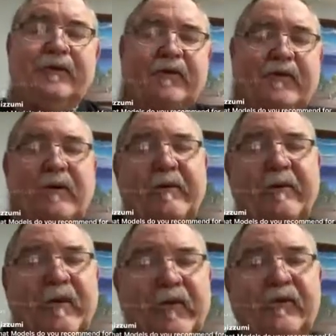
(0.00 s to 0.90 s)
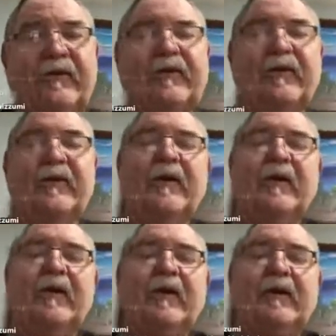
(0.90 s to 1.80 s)
which is probably most of you,
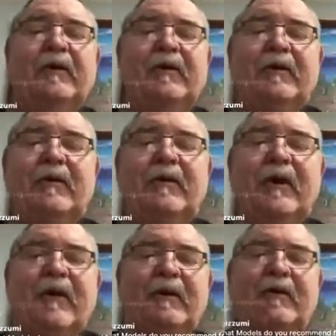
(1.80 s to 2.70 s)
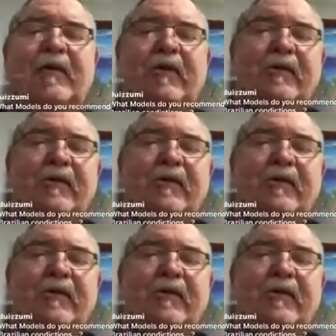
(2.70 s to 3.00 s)
they're